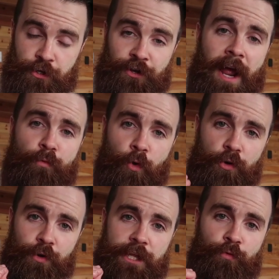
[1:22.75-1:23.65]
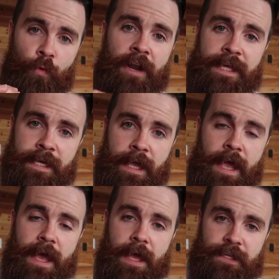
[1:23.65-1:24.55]
So you're not really running
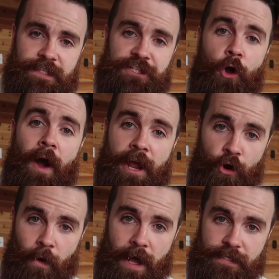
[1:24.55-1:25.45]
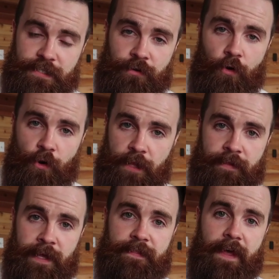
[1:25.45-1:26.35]
Cisco IOS or
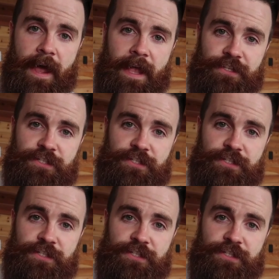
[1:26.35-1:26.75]
anything like that.